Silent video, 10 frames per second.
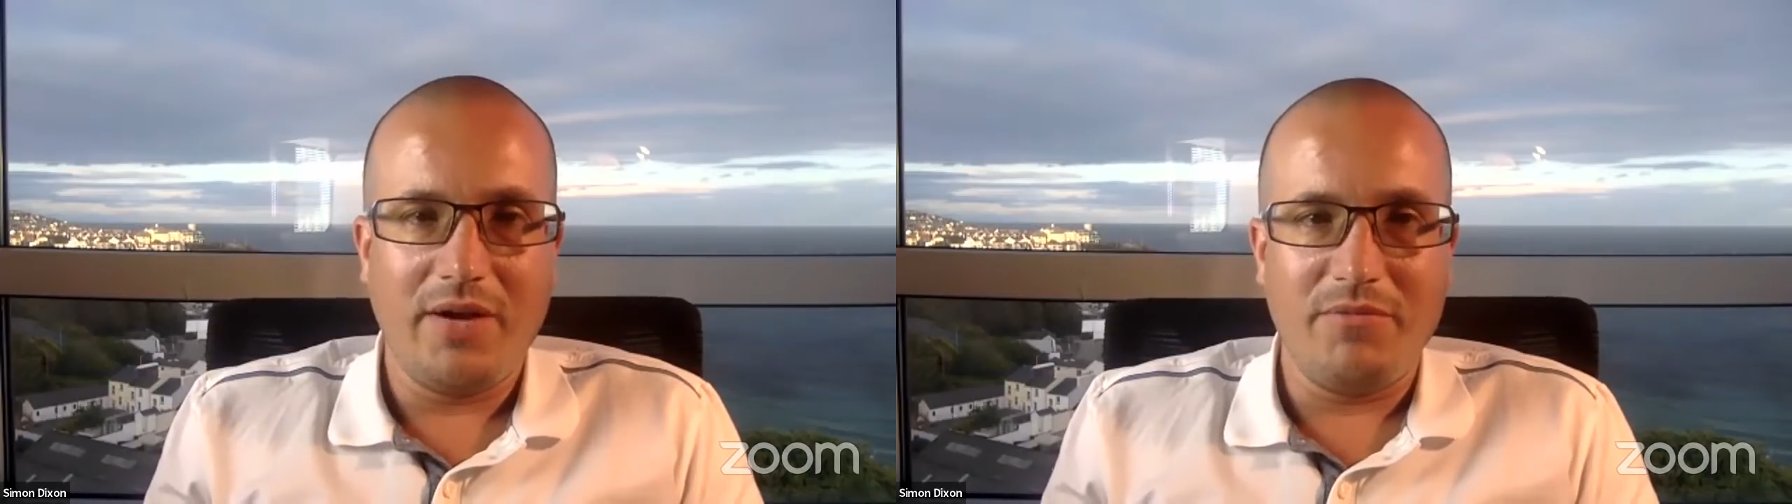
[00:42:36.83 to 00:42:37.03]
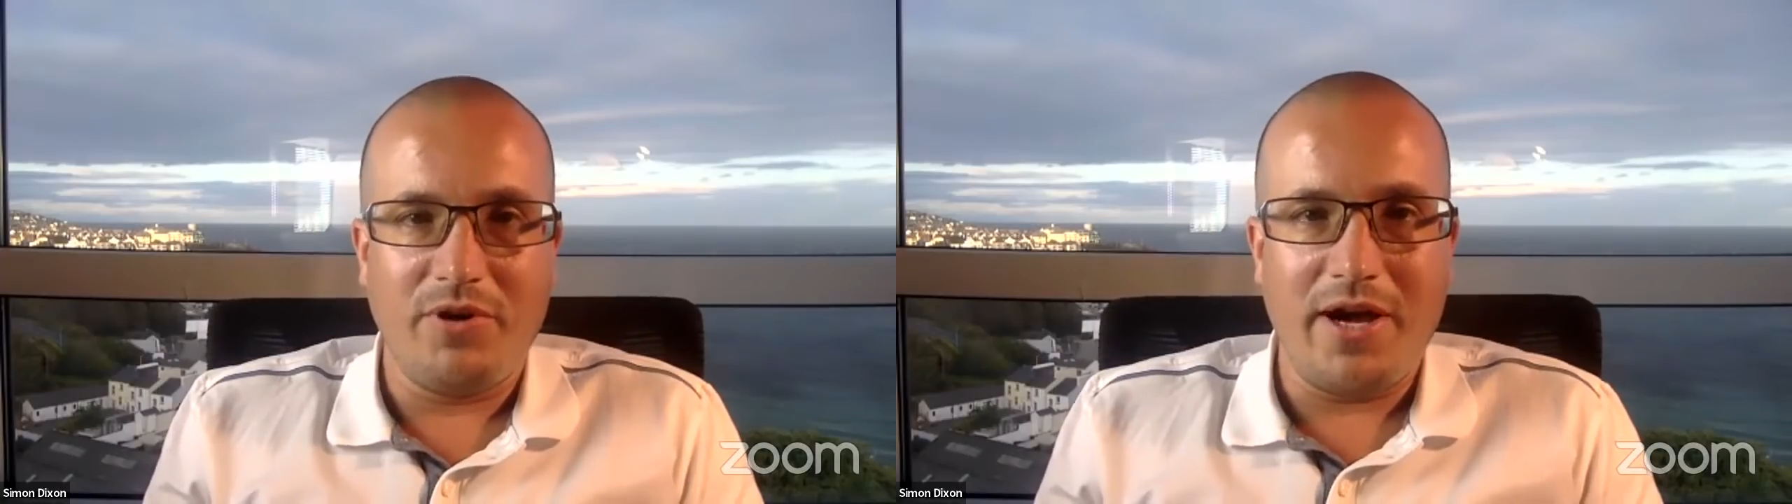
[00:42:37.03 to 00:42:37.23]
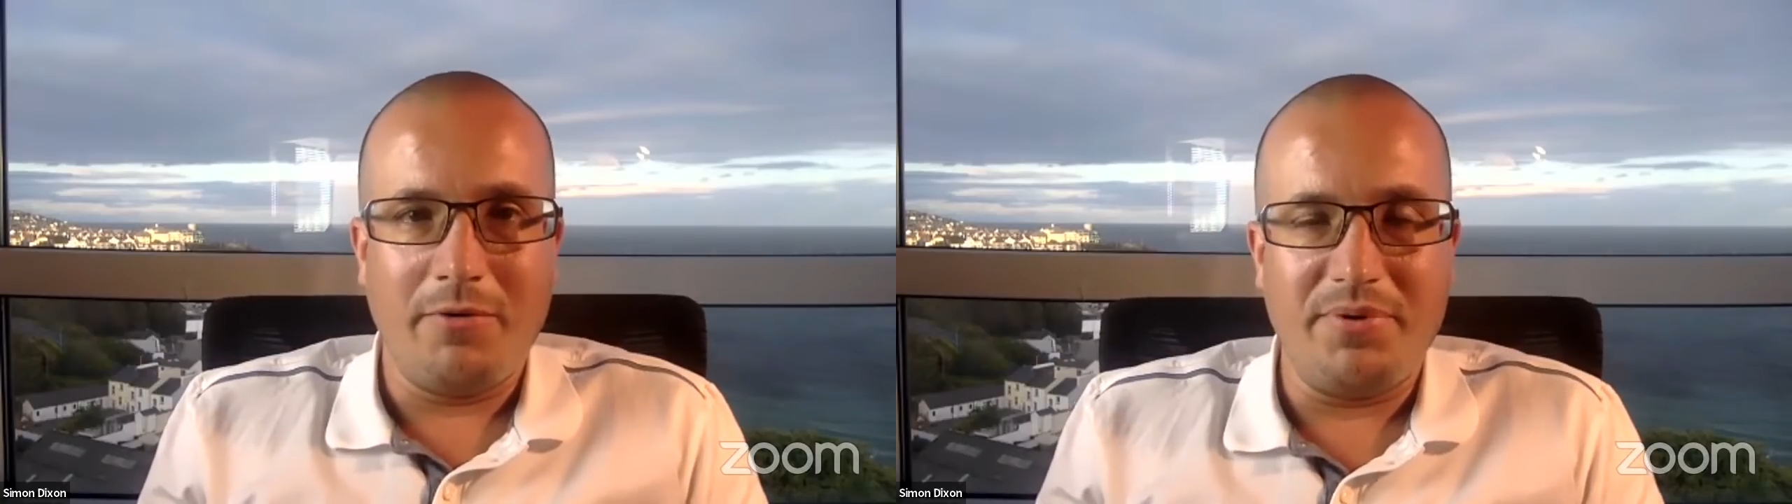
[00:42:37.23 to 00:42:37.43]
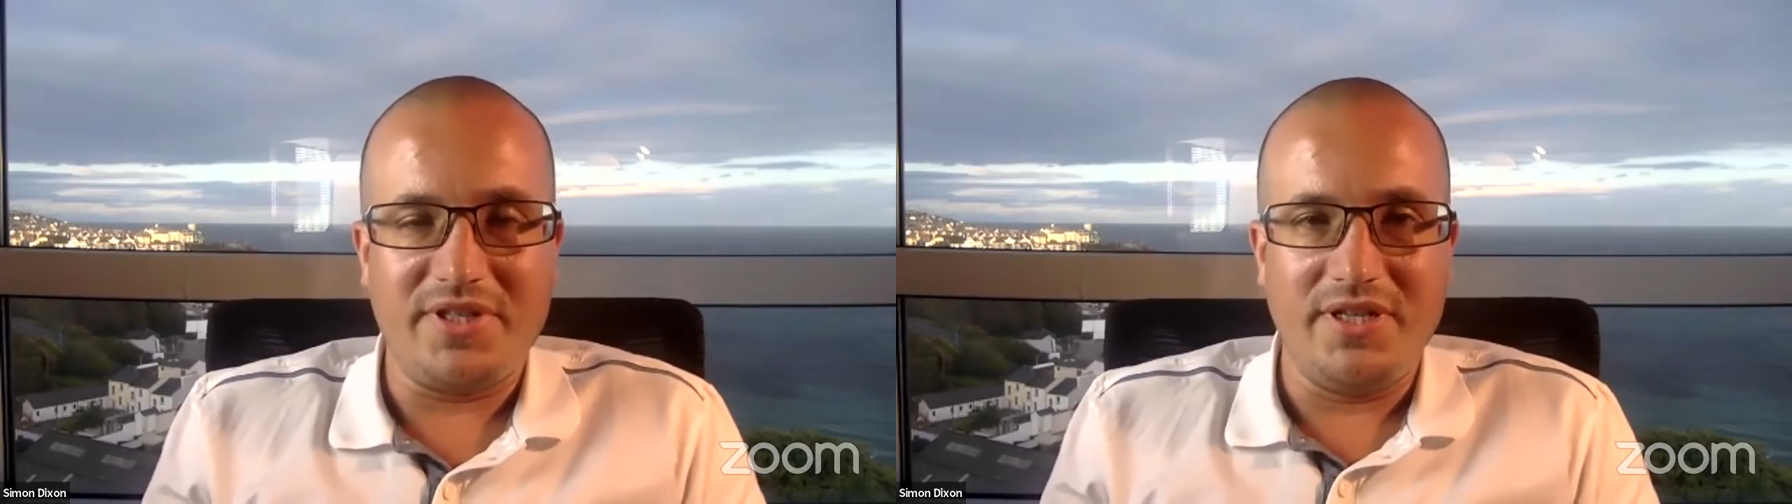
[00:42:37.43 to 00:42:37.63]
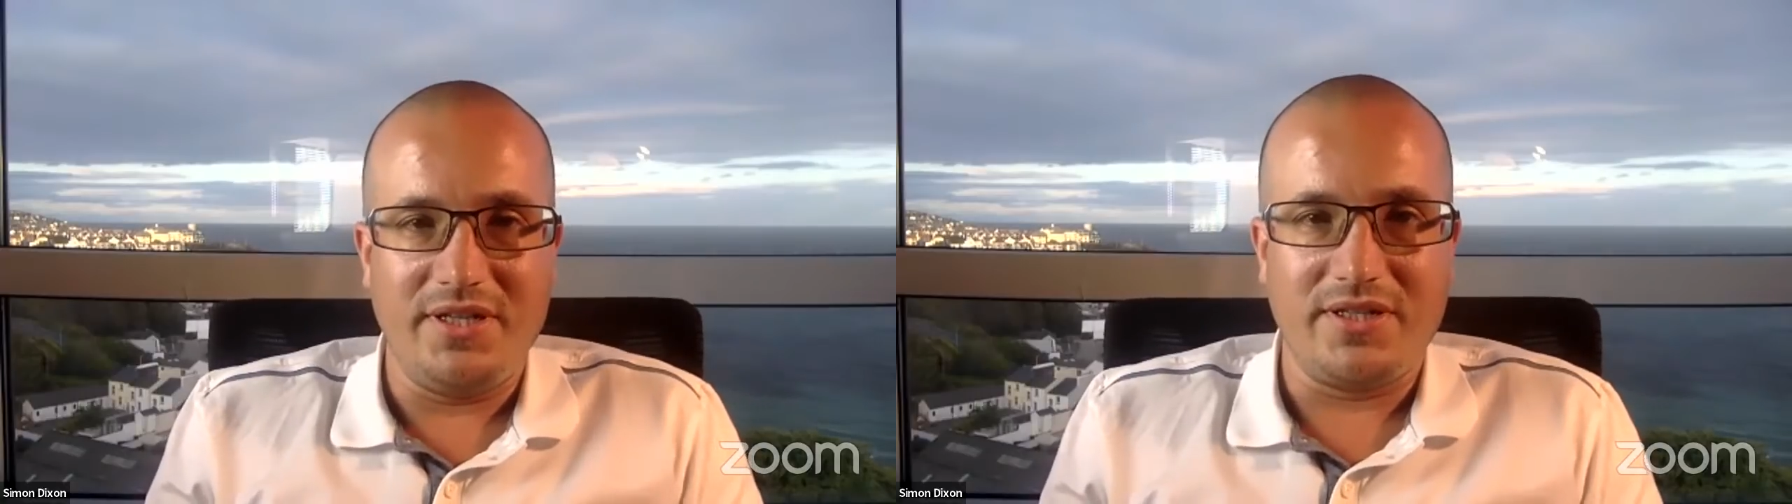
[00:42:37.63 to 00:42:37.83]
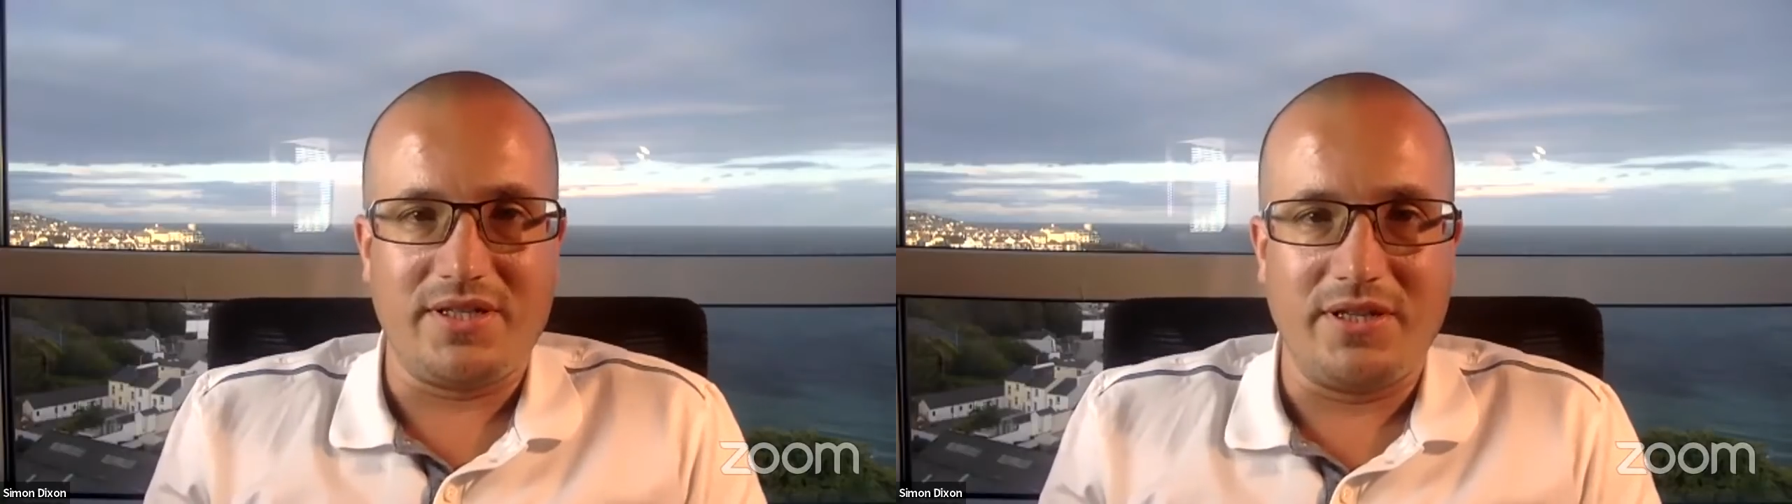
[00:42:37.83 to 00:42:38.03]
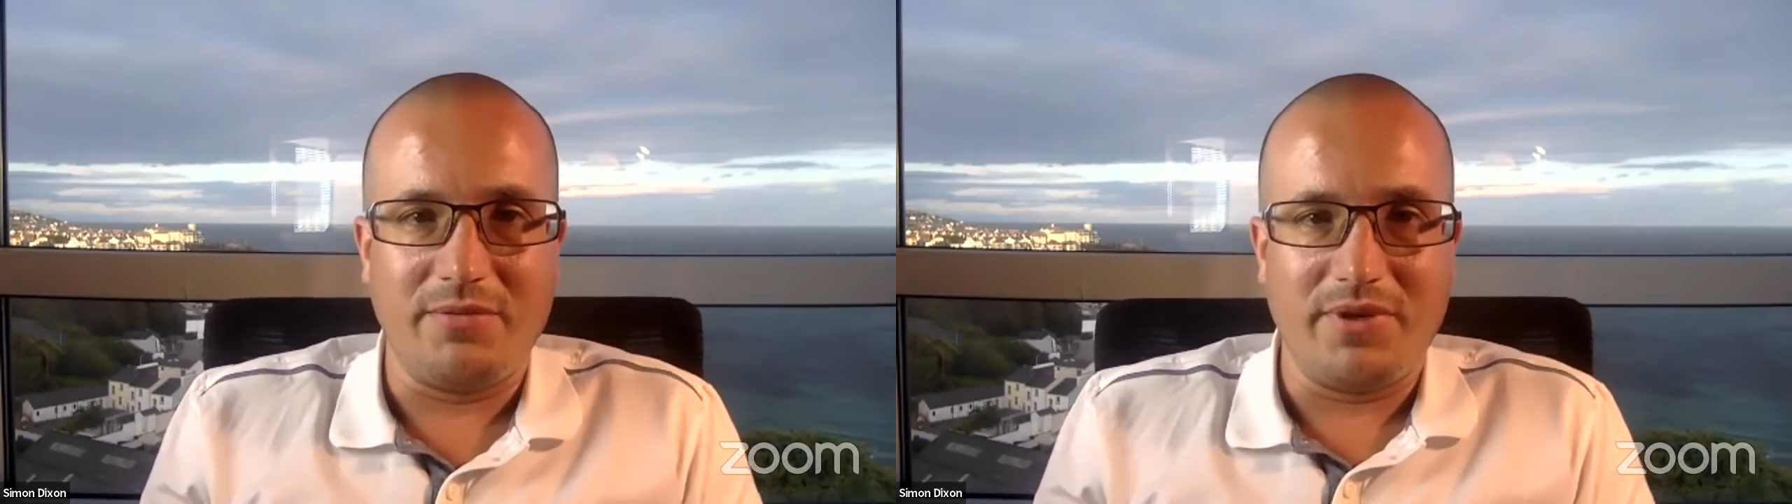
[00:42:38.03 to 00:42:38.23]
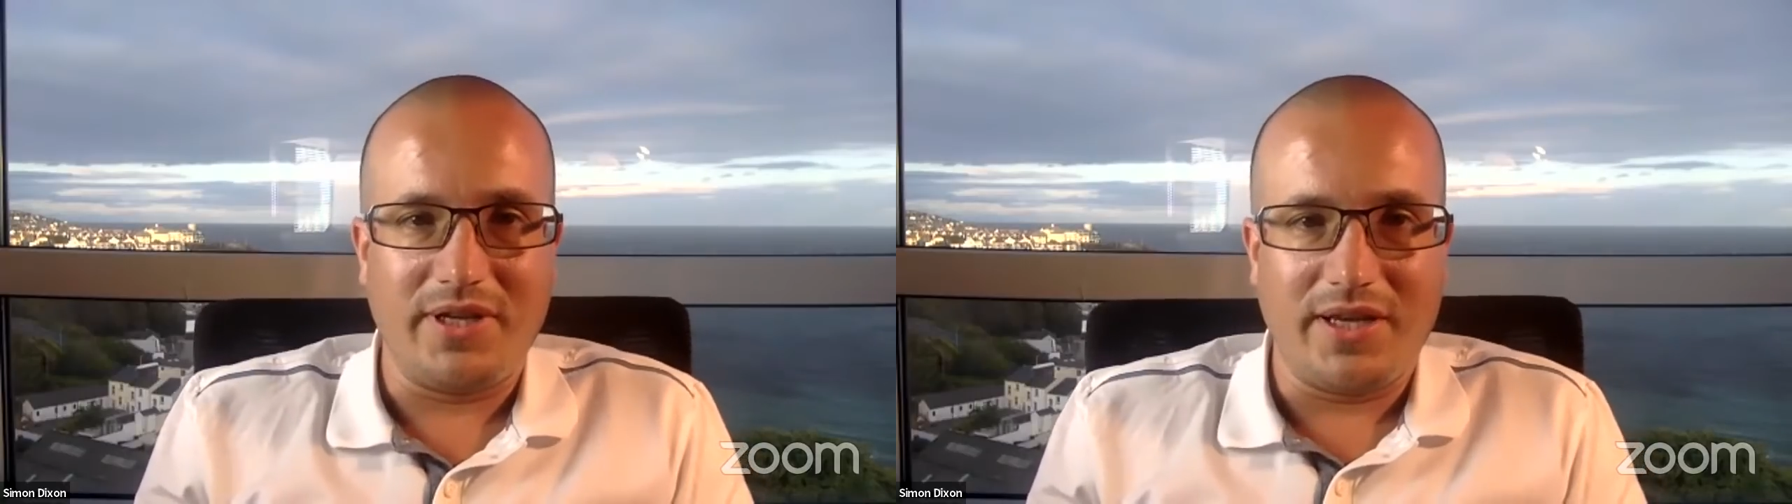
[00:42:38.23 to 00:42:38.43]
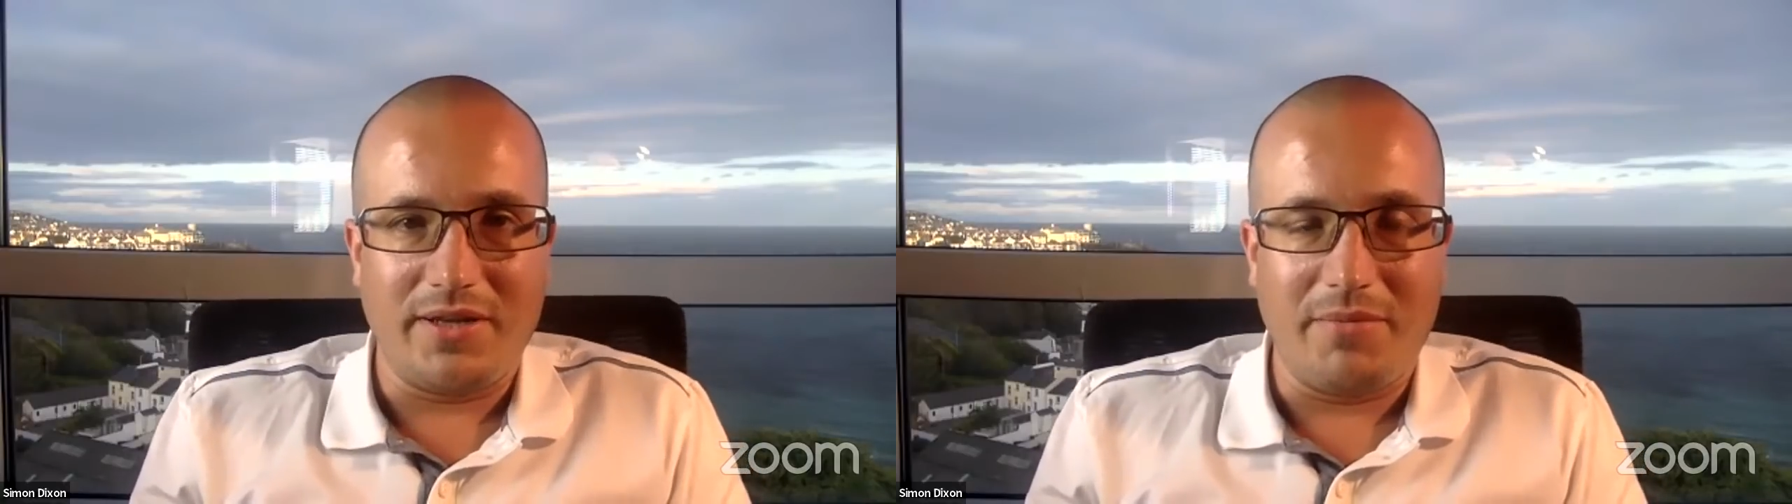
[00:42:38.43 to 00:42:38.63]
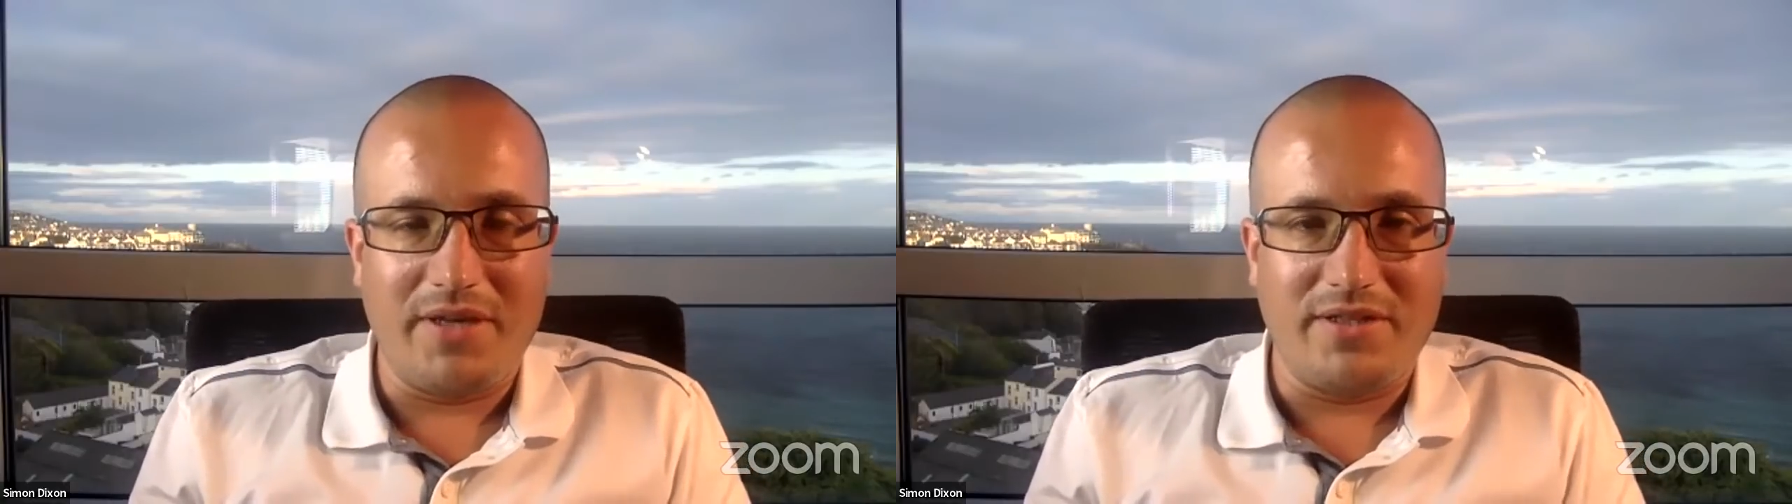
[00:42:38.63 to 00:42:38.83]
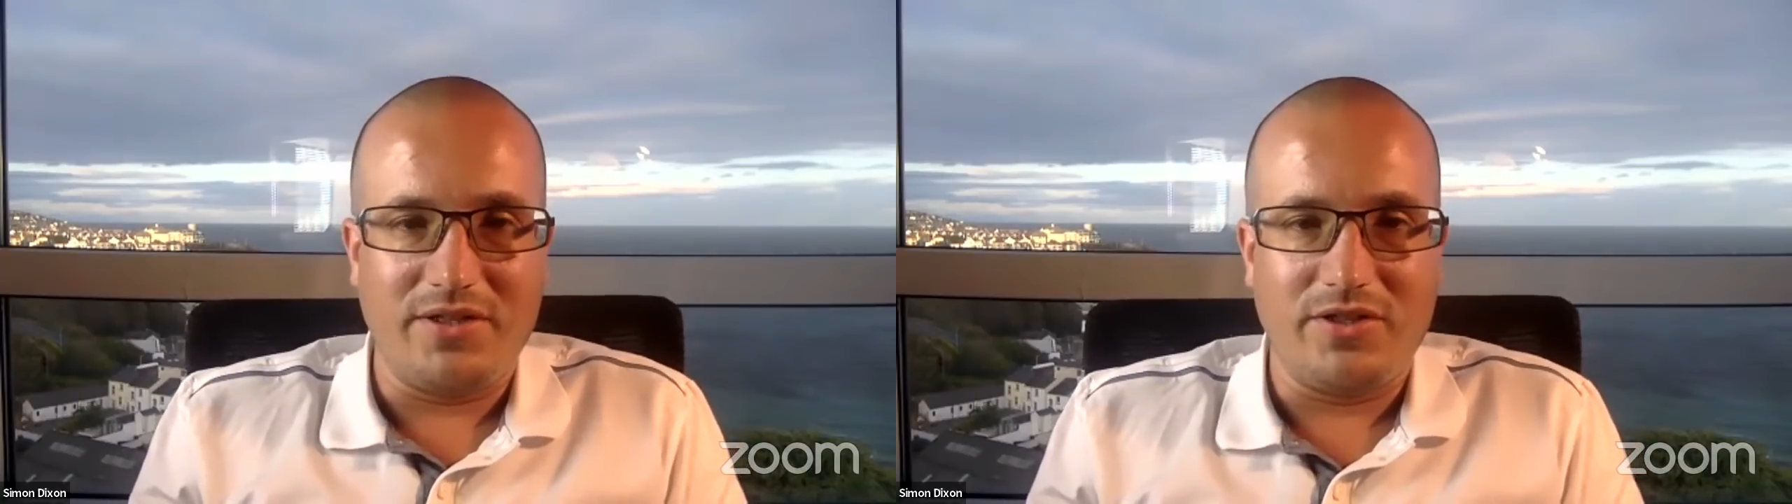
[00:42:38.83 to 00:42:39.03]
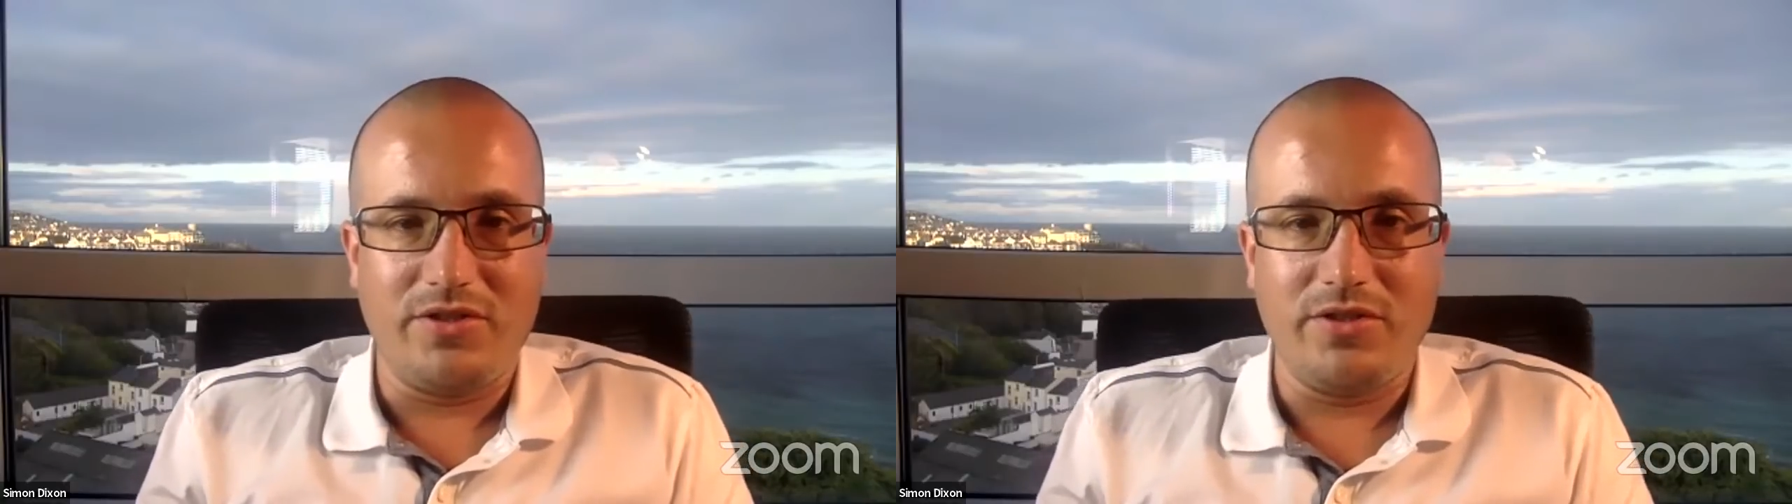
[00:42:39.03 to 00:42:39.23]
your help is needed so that we can get the message